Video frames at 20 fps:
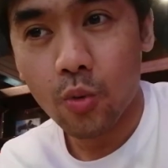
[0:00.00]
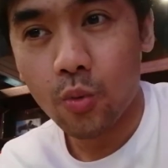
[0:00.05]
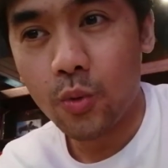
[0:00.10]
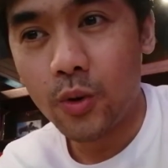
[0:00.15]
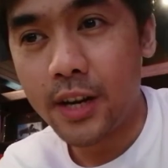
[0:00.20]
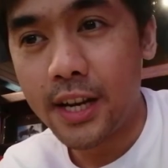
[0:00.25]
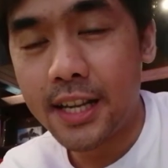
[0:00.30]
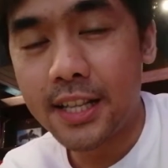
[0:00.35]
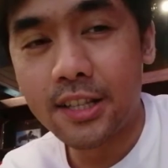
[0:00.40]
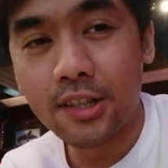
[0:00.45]

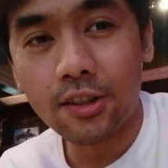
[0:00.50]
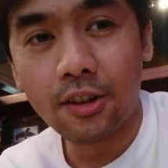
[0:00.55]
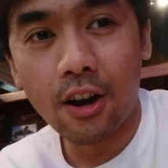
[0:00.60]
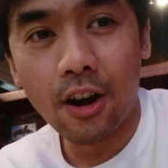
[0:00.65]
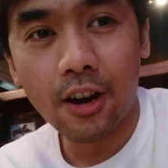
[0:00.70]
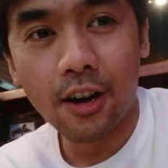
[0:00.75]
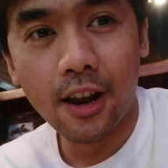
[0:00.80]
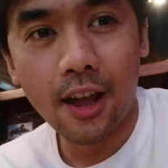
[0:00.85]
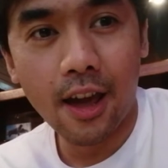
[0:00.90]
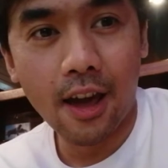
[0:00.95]

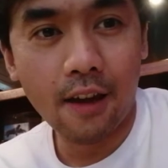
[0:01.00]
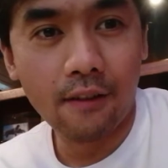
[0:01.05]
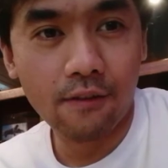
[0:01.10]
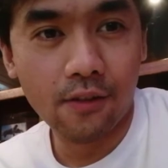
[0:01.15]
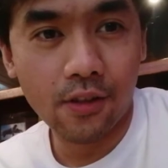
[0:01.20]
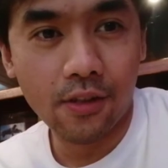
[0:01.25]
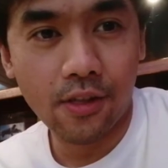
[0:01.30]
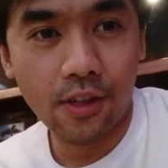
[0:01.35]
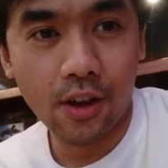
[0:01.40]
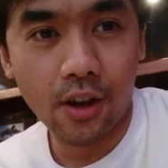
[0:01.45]
restart
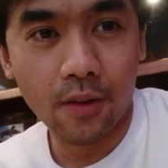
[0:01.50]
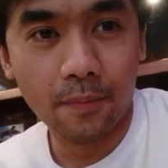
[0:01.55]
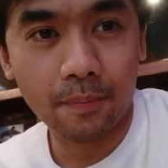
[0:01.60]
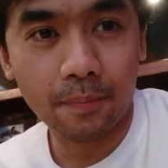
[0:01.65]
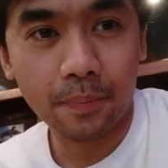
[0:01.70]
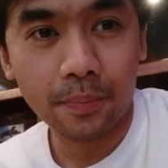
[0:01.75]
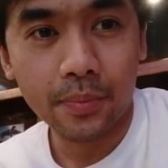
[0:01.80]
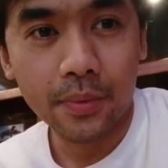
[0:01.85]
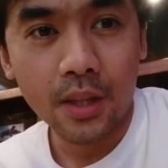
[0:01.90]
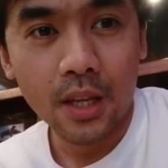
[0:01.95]
everything.
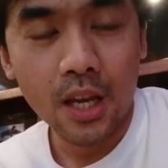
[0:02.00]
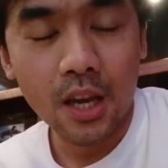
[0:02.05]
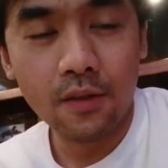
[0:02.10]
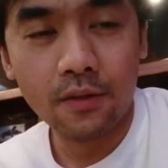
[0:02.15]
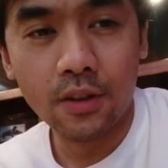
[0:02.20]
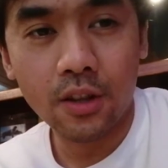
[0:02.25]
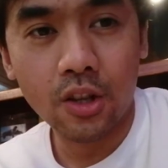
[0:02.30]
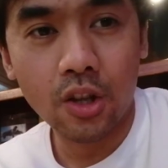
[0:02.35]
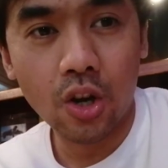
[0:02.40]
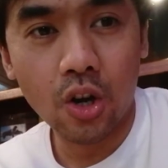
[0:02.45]

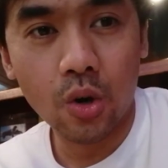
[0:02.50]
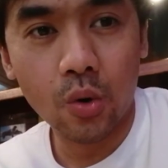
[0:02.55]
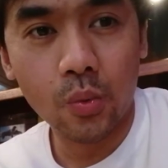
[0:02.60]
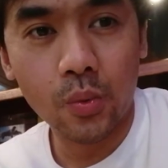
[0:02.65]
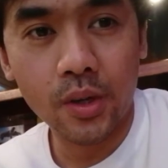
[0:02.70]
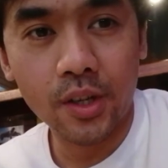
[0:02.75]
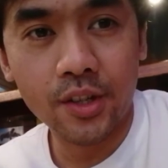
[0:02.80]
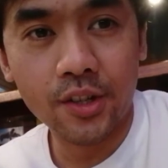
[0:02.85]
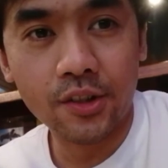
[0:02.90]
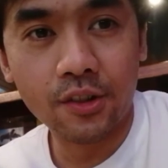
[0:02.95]
Even though
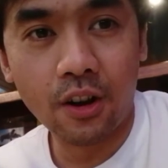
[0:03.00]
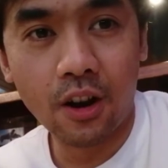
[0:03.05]
we